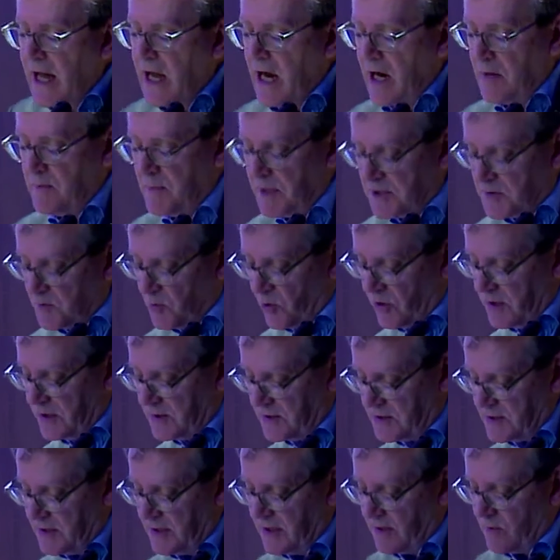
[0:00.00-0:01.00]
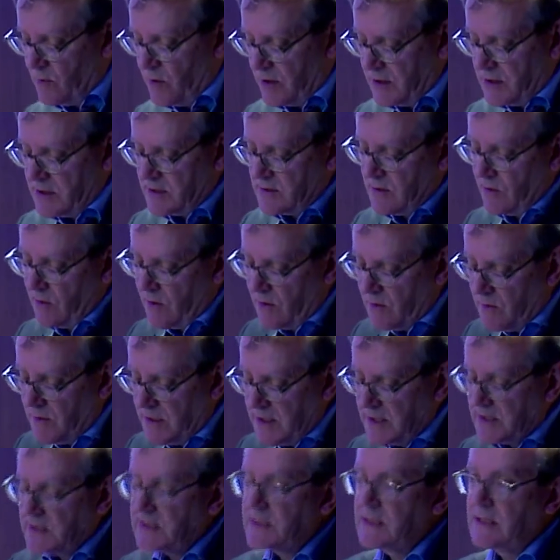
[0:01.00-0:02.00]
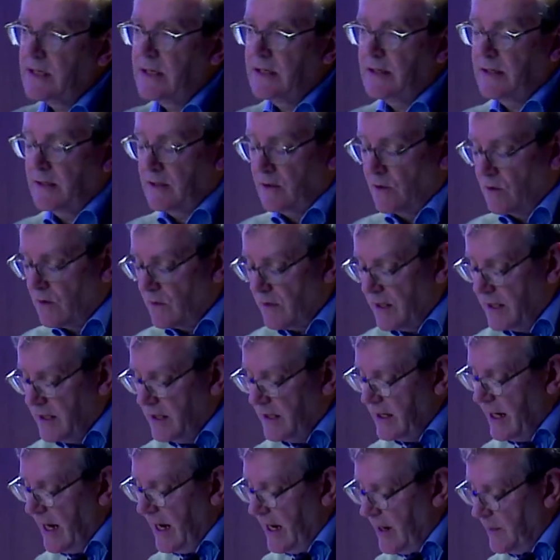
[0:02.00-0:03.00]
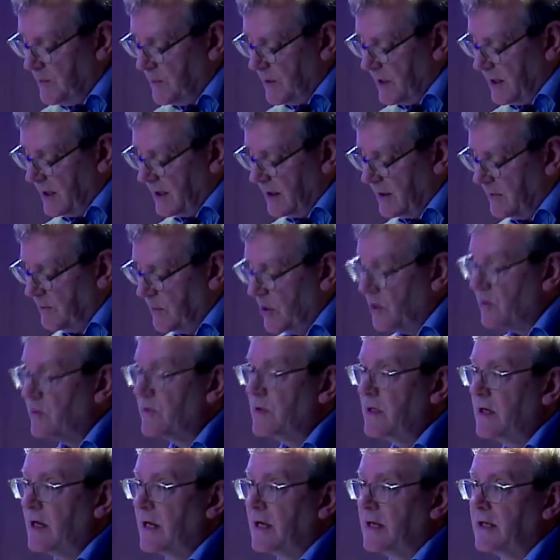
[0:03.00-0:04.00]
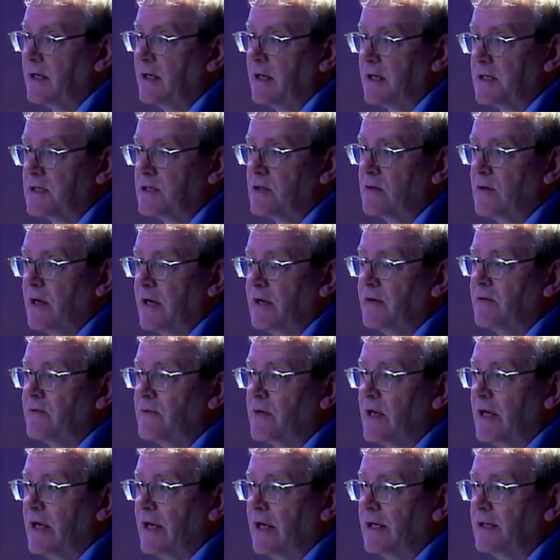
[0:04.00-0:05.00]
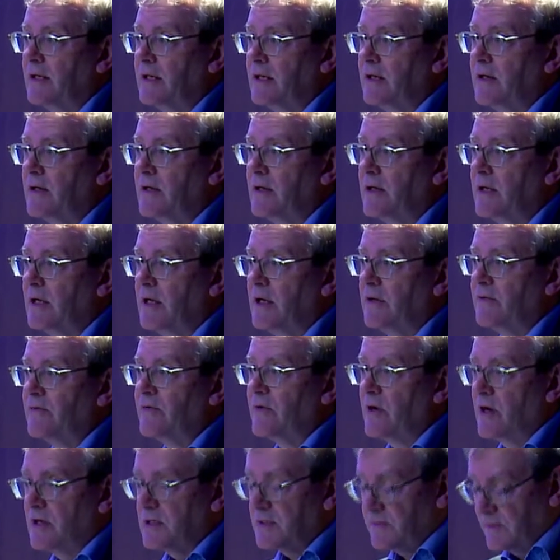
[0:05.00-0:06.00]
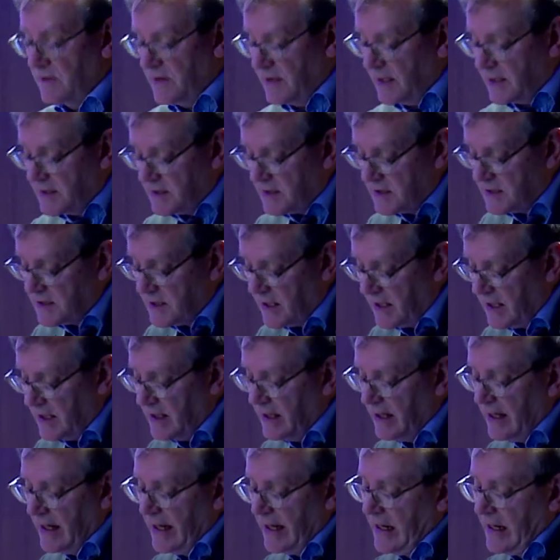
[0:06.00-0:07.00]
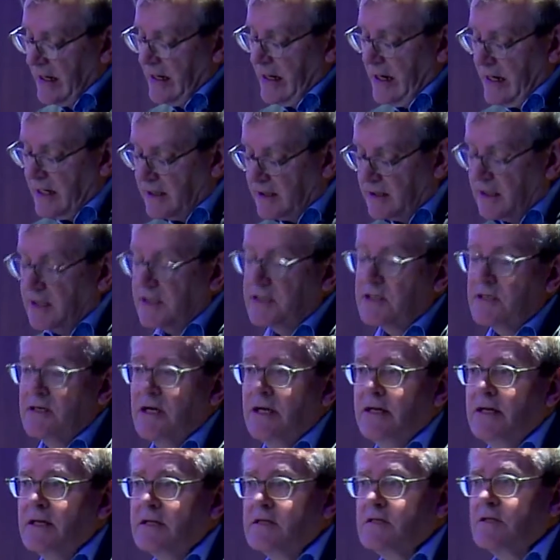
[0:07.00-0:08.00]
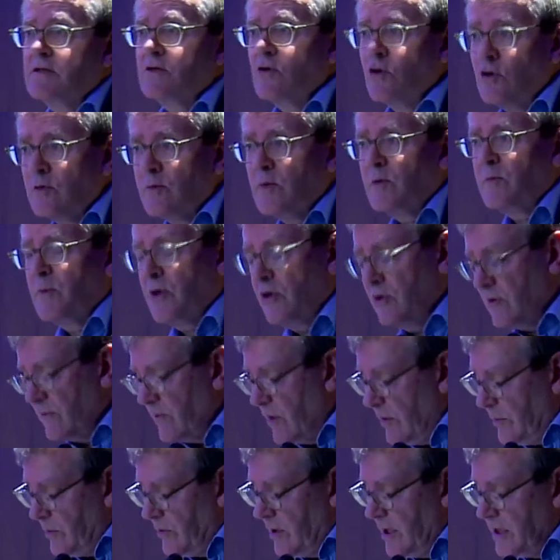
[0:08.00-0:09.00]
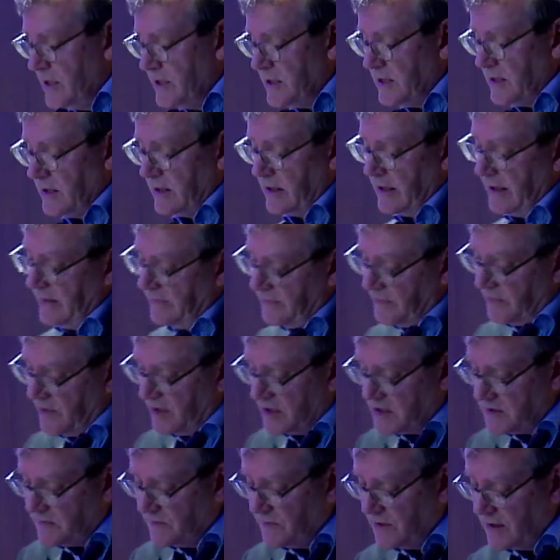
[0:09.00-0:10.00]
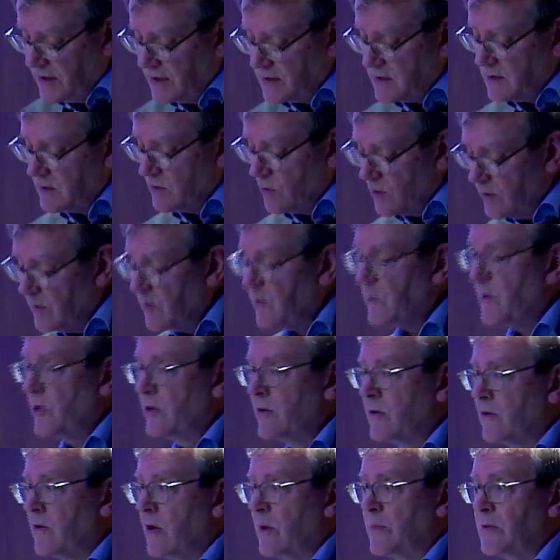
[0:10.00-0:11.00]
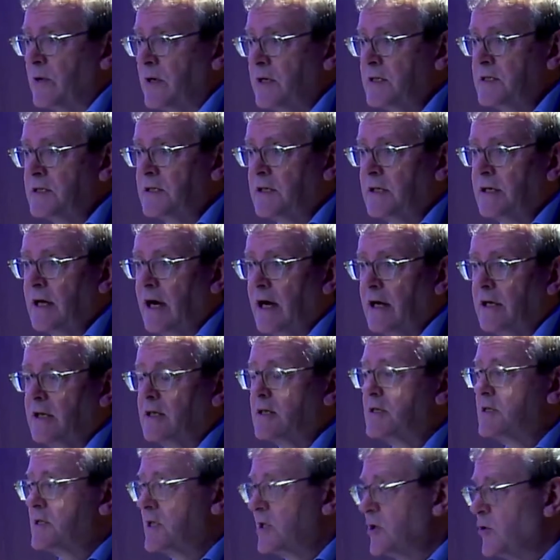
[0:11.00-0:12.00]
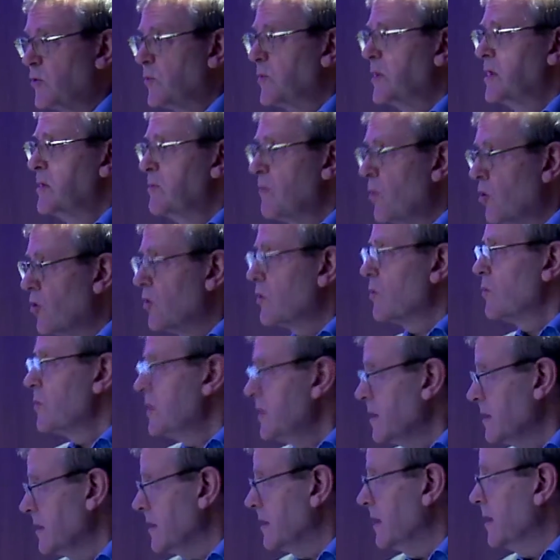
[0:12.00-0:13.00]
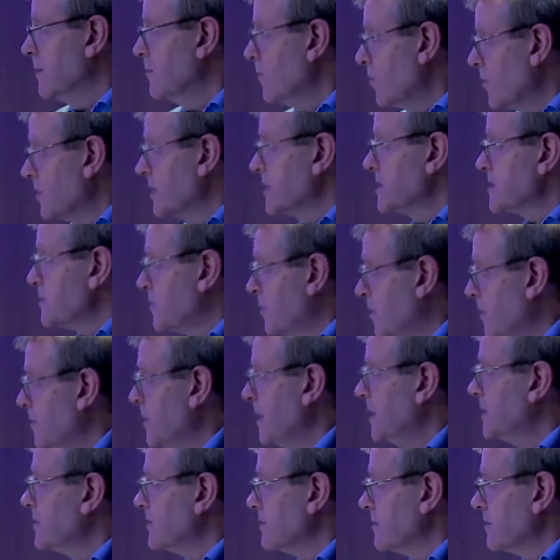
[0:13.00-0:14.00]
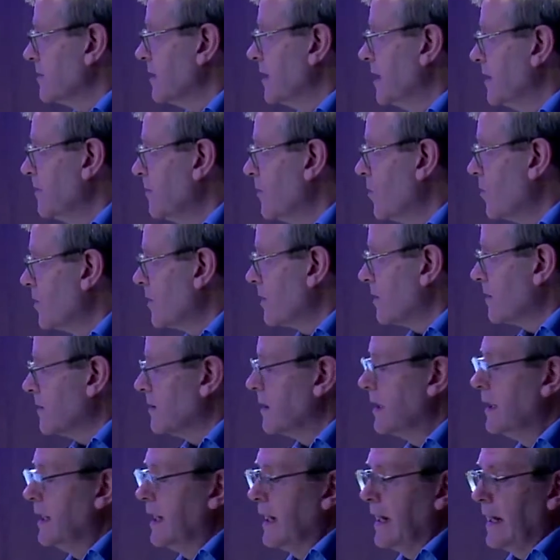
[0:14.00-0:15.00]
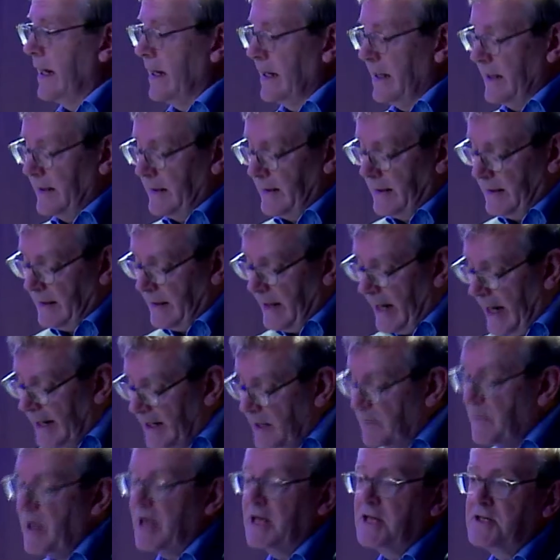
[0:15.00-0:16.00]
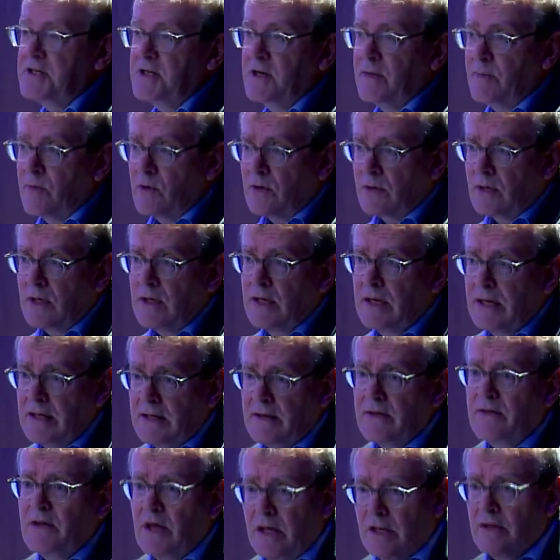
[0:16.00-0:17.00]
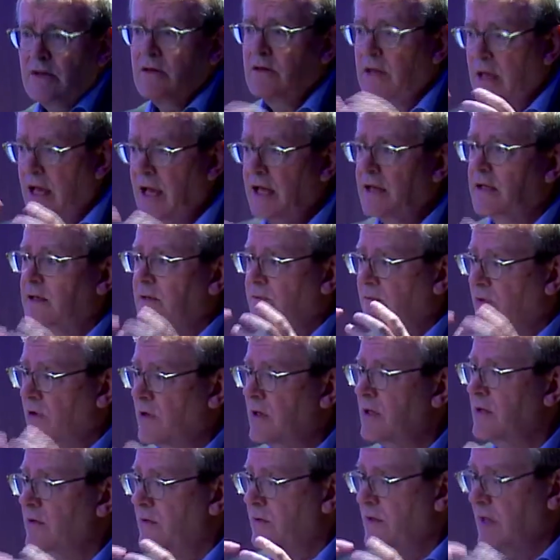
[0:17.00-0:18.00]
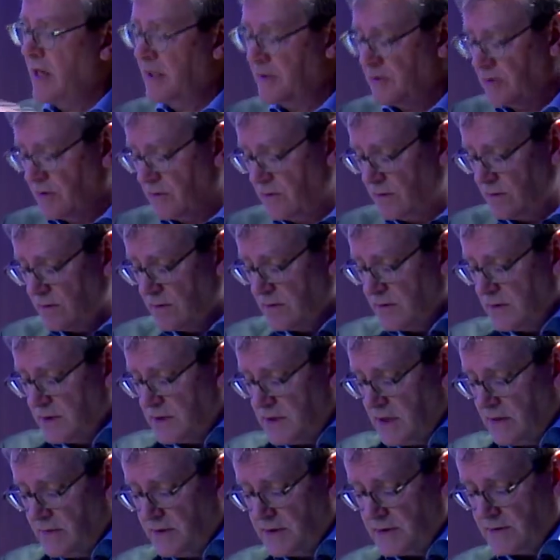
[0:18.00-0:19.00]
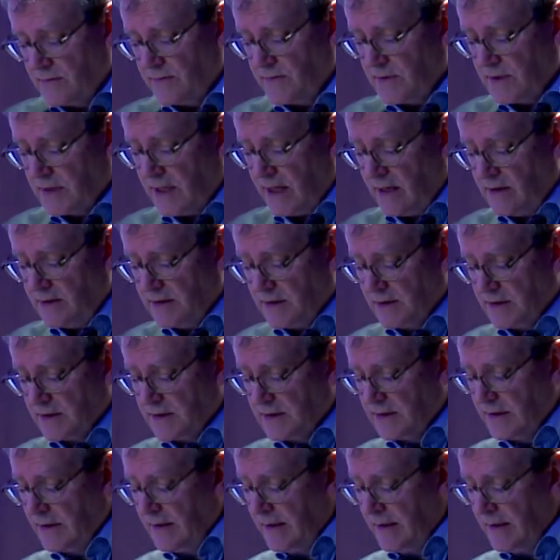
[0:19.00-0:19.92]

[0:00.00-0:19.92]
I'm much more interested in what is always already happening, both in architecture and in philosophy. That is to say, architecture in its normal mode of operation and philosophy in its normal mode of operation are considerably more weird and more experimental and more unimaginable than that very theatrical series of encounters.